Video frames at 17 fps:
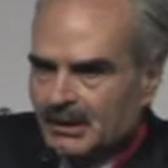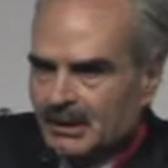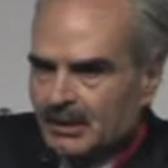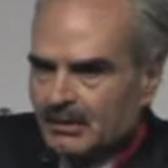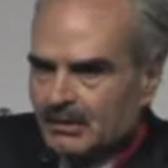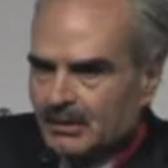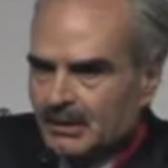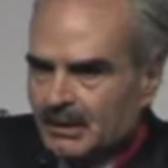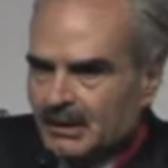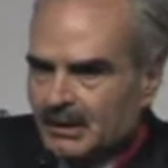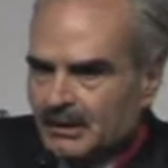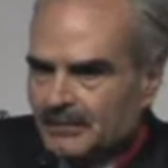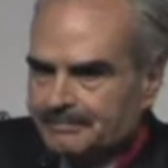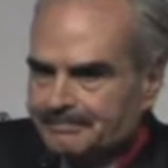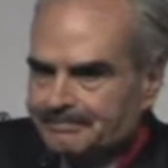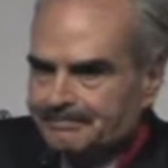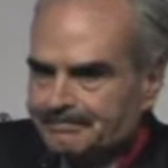
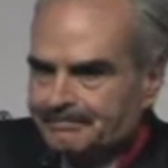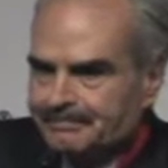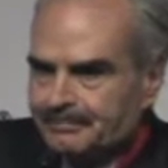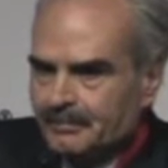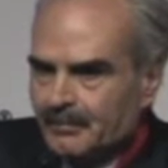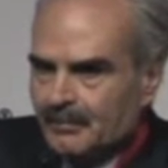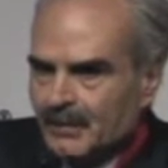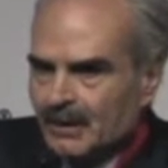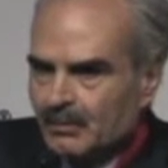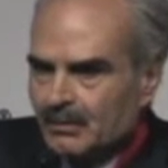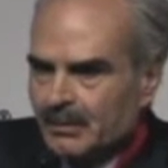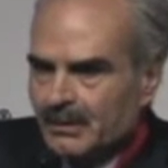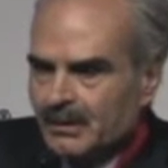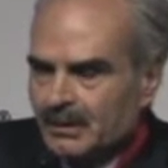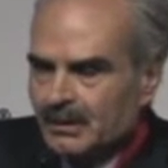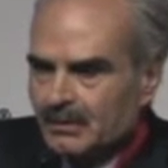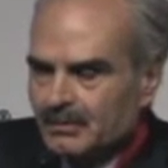Now,
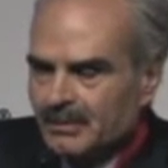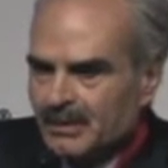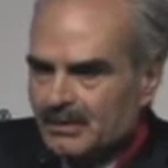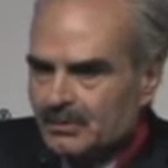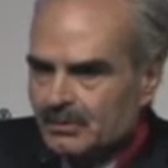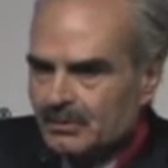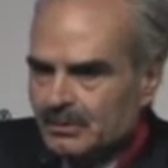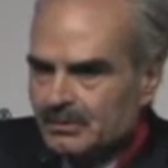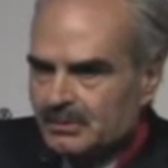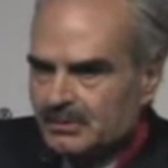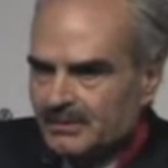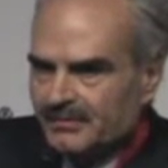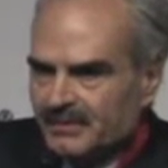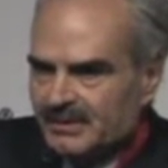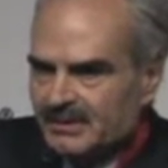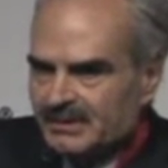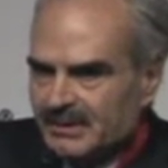we measured also
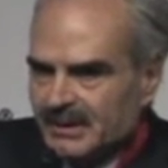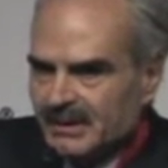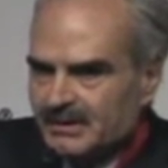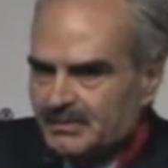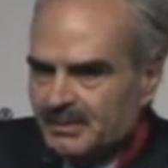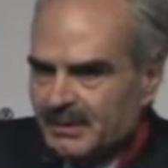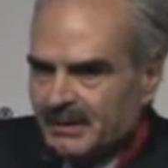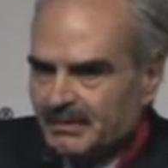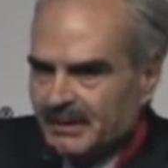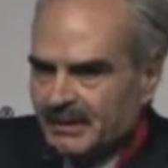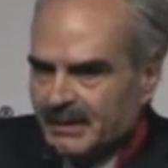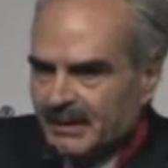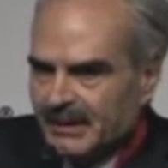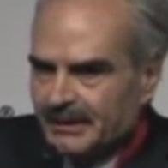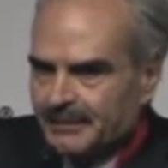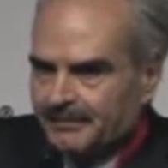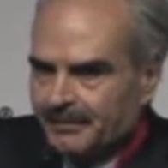infarct size by
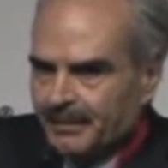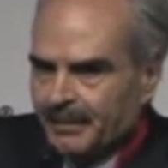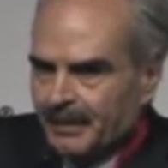MRI,